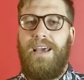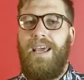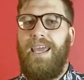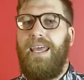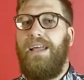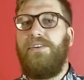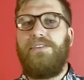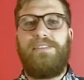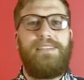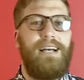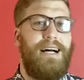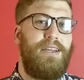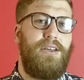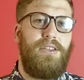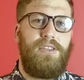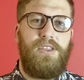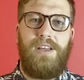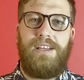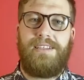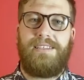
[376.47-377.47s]
He'll tell you
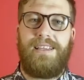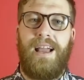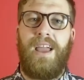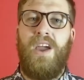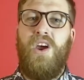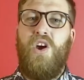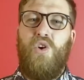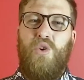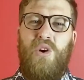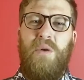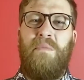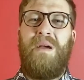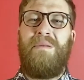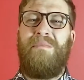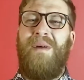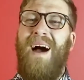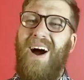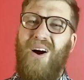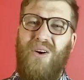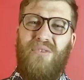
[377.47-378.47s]
things like, Remember
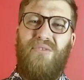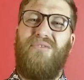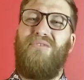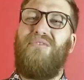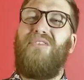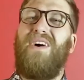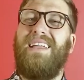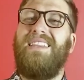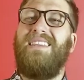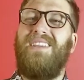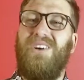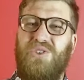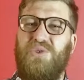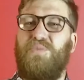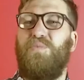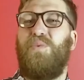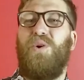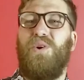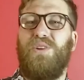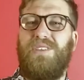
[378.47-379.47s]
how fun those
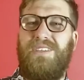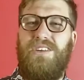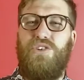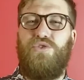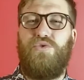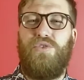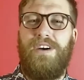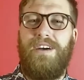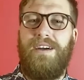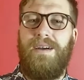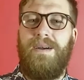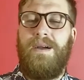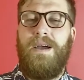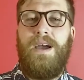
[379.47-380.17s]
parties were?